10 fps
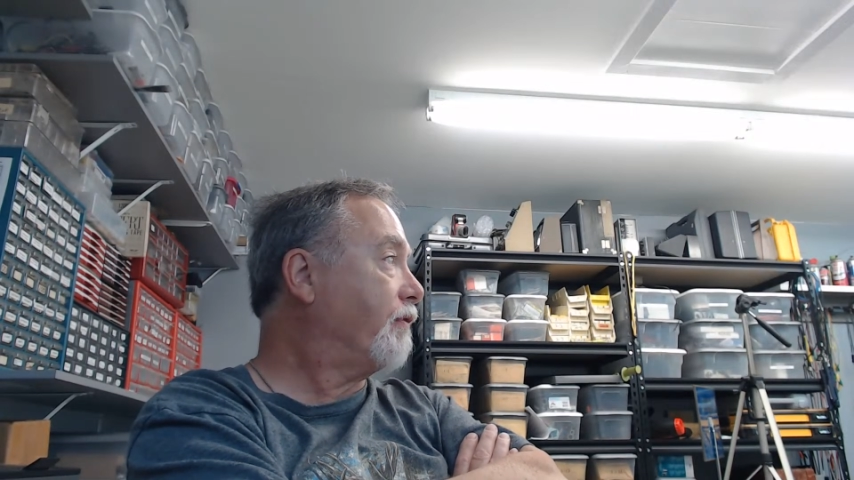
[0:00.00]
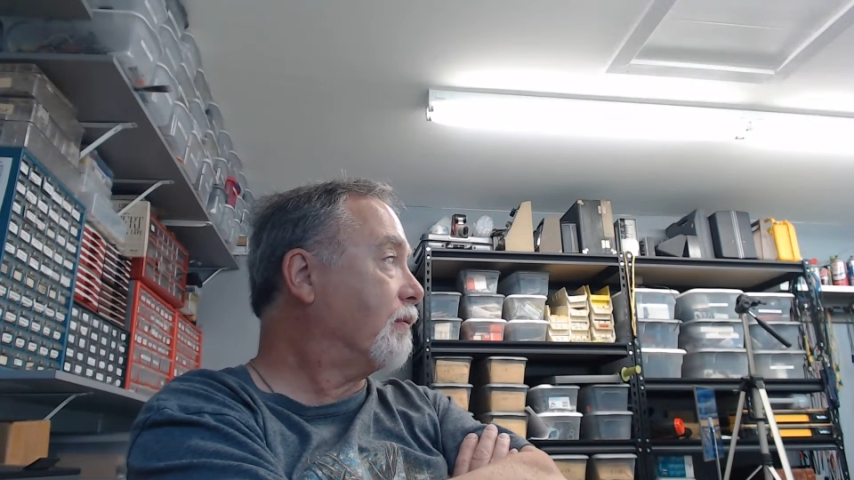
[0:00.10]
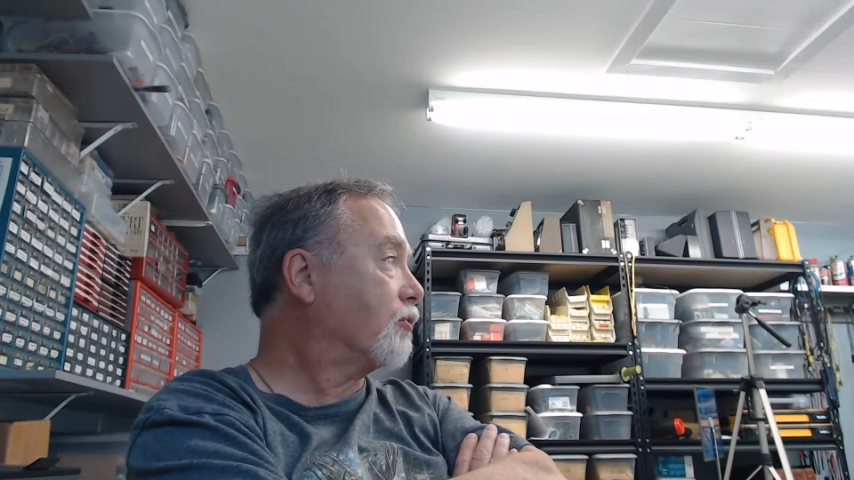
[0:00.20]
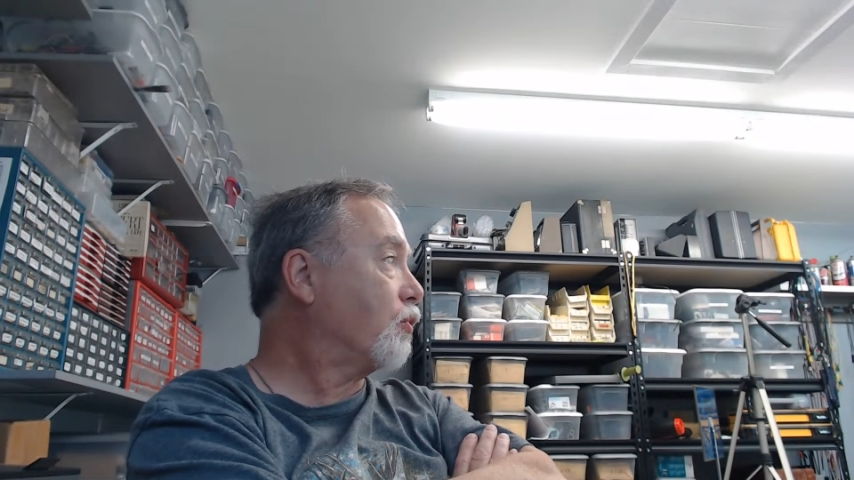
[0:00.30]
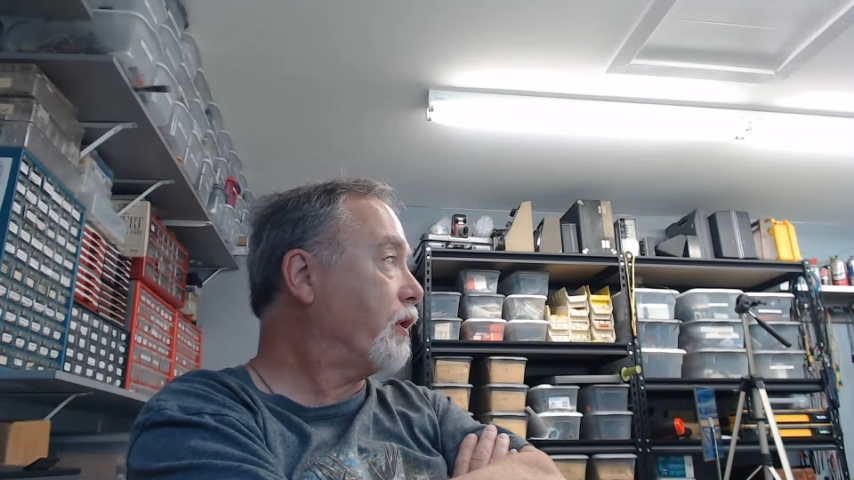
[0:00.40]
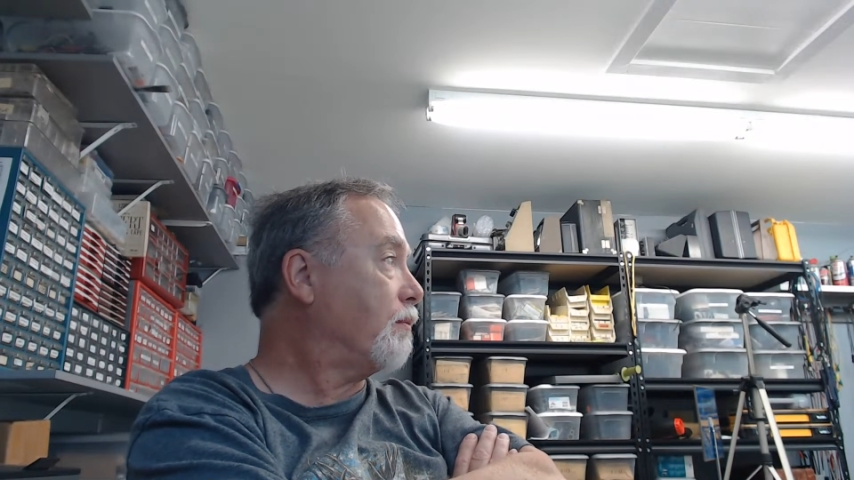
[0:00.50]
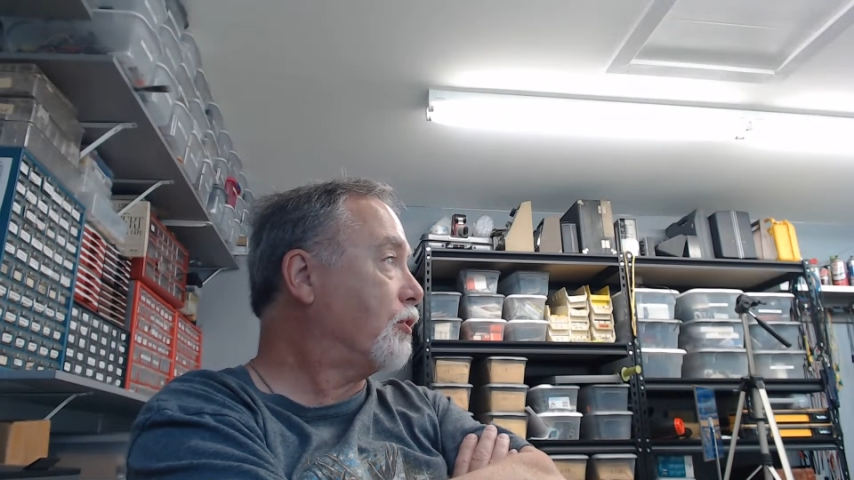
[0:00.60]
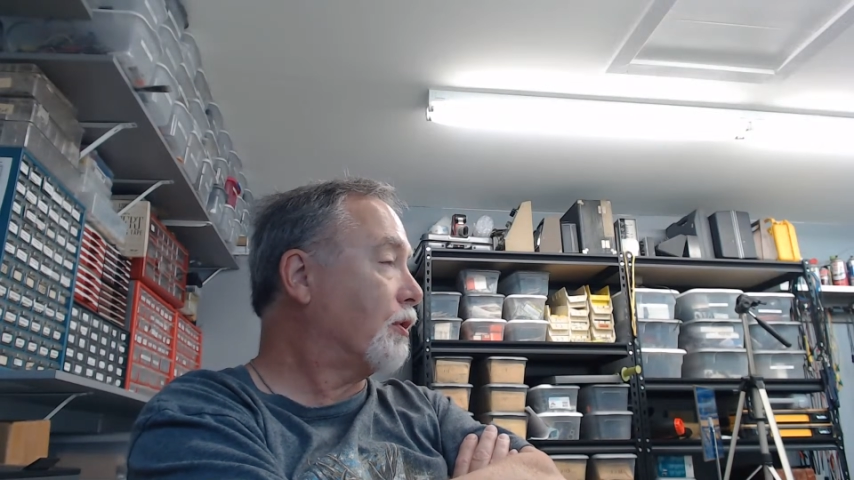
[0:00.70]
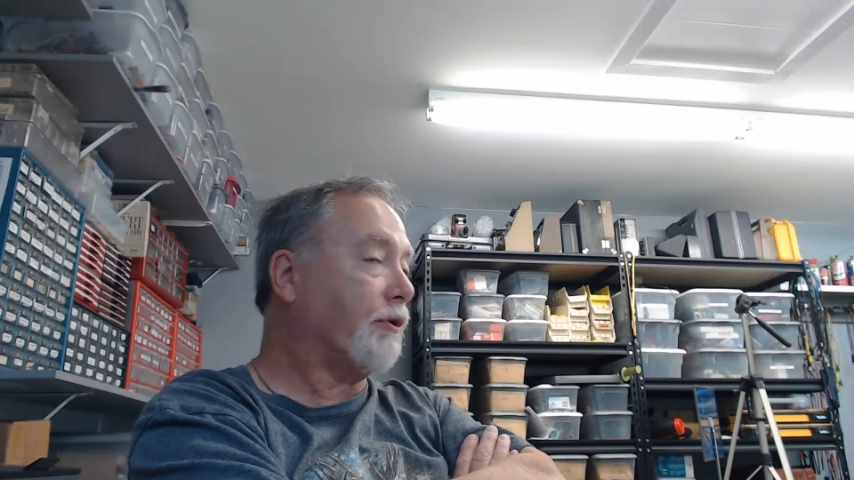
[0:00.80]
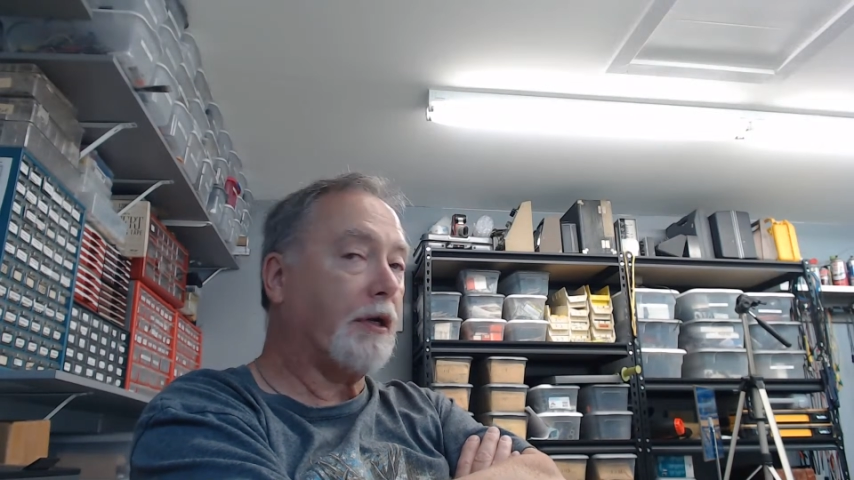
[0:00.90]
FM sweep
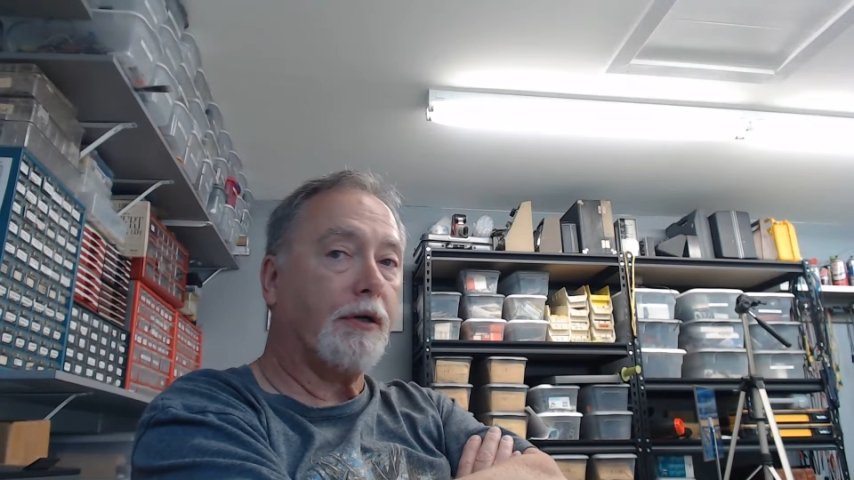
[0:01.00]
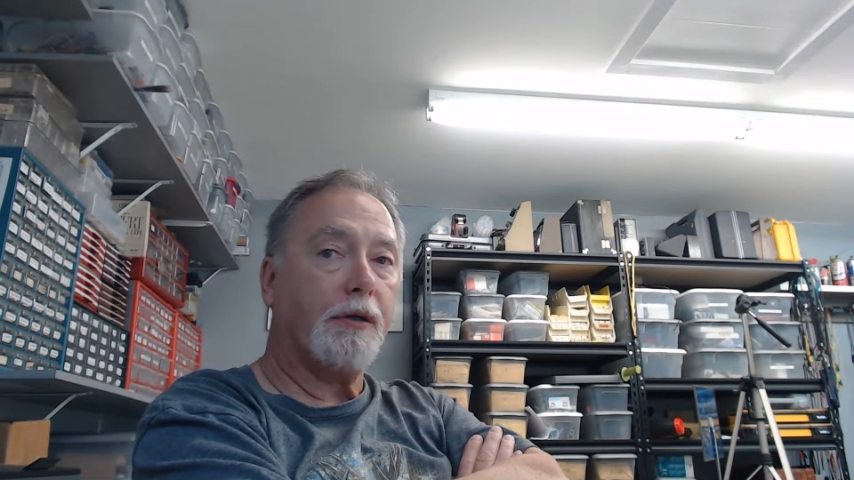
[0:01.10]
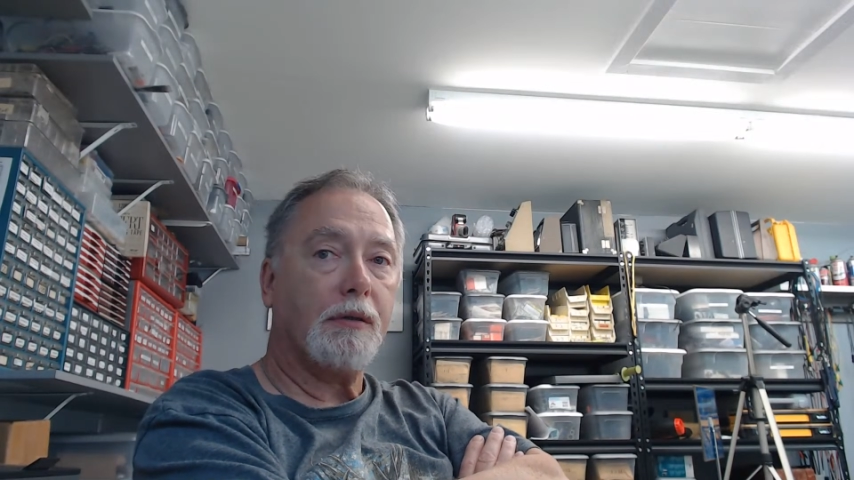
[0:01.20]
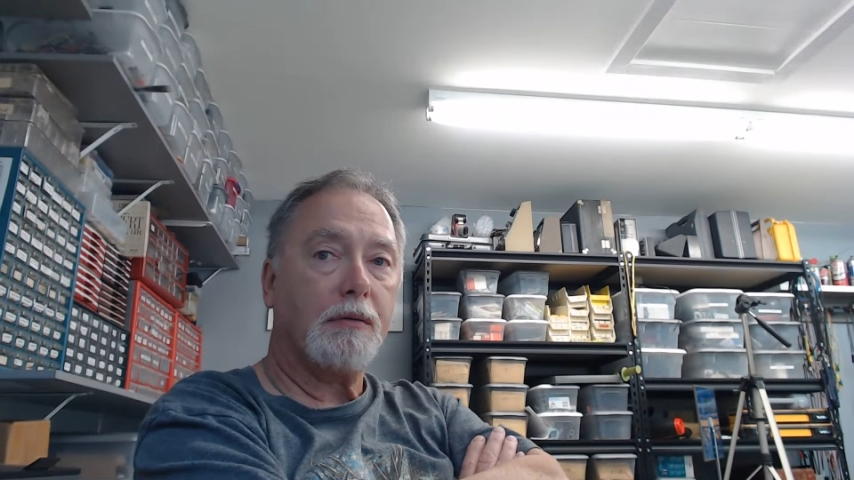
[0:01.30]
generator